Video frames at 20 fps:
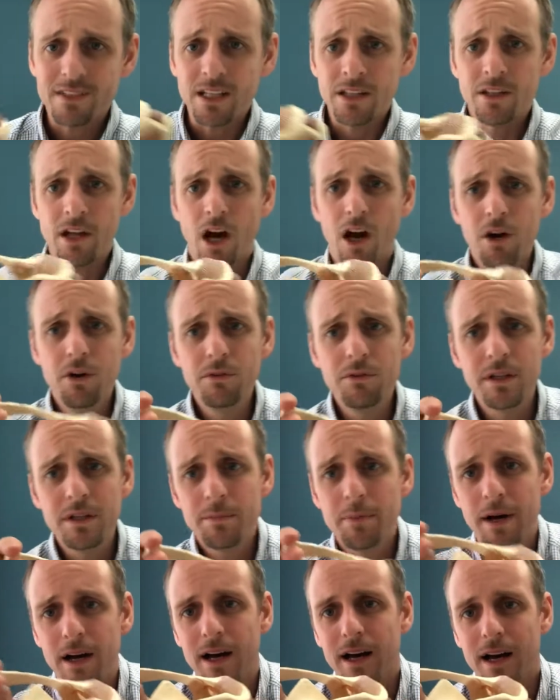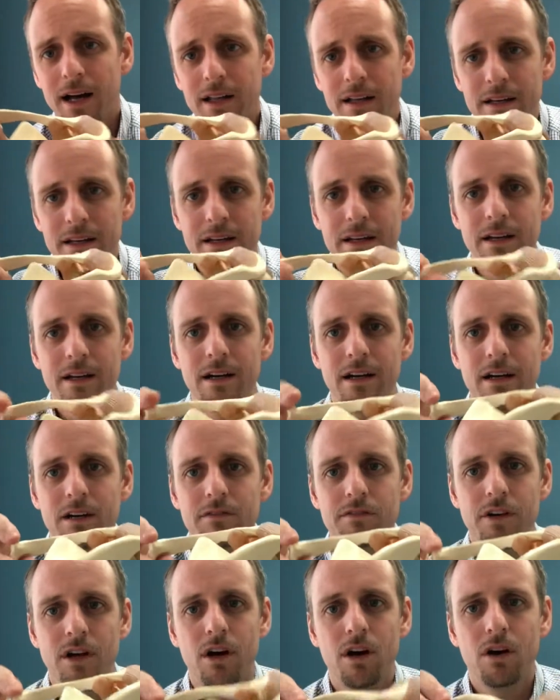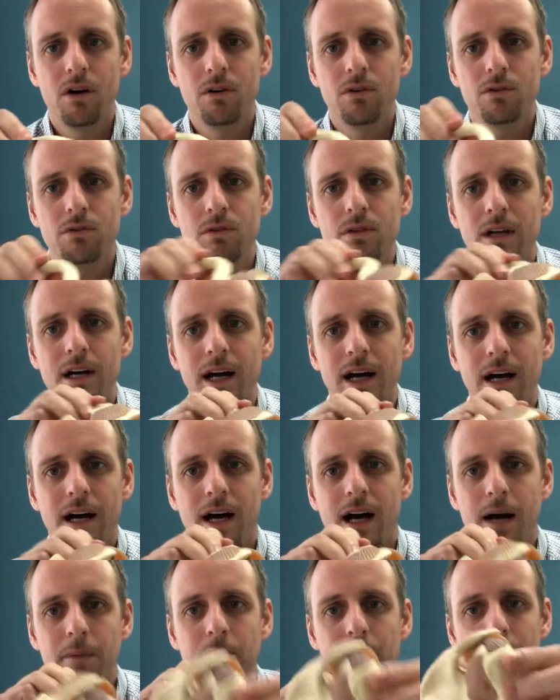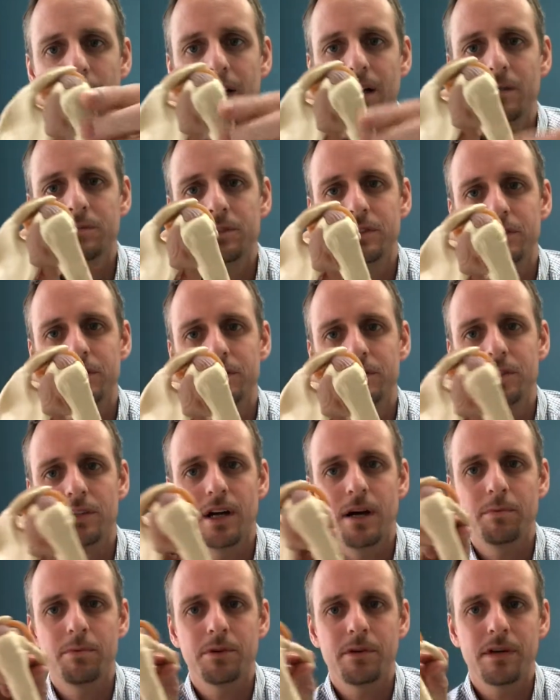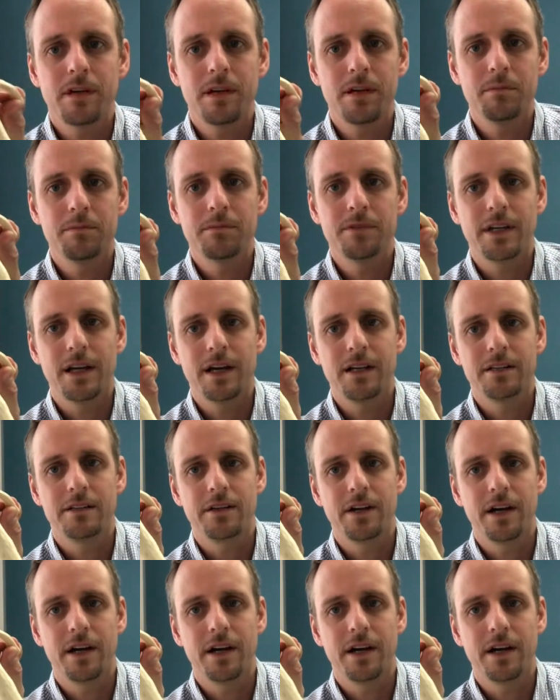the only part of your whole upper arm, so this is your upper arm down to